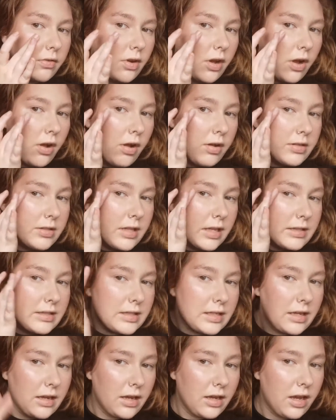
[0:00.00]
Of course,
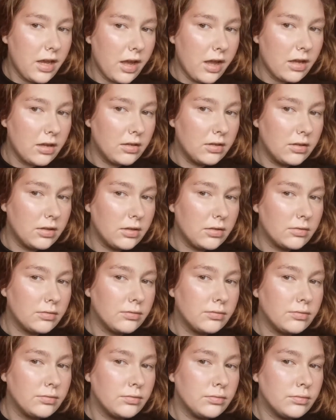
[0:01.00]
that's here,
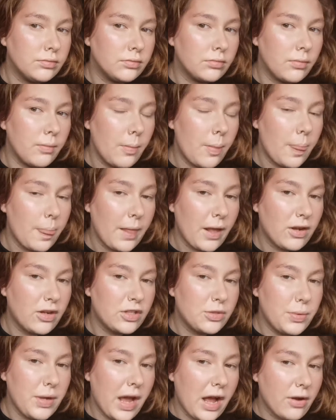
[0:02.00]

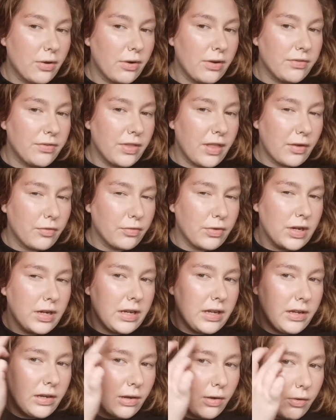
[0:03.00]
because we are going for that
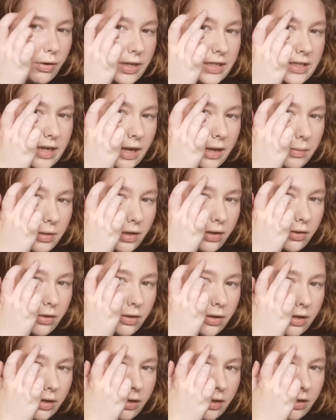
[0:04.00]
really glowy type
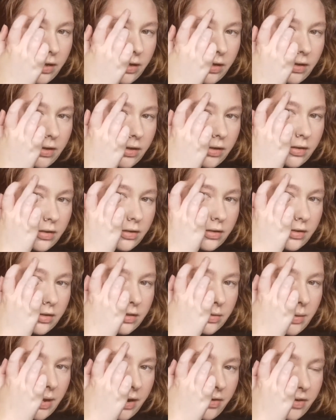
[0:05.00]
look.
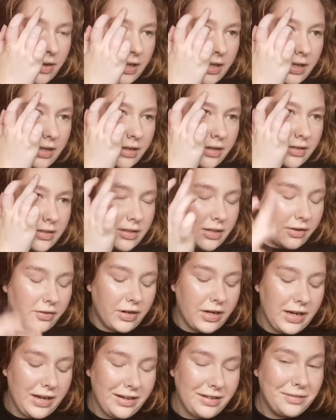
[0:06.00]
Swearing at you,
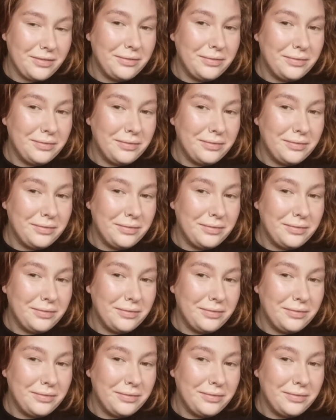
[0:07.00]
sorry.